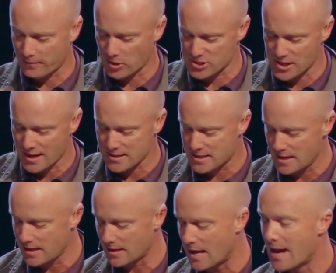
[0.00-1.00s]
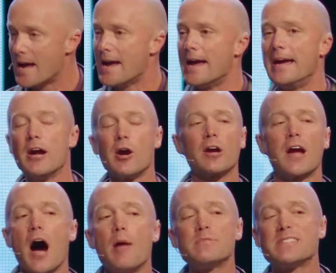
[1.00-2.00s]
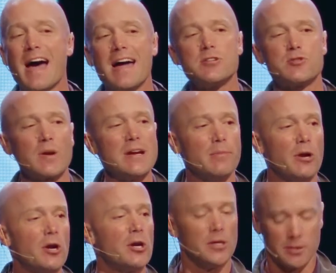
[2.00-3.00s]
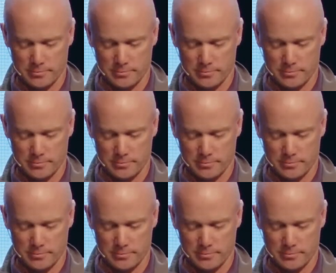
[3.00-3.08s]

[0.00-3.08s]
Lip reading: Verse 19. Here comes that dreamer,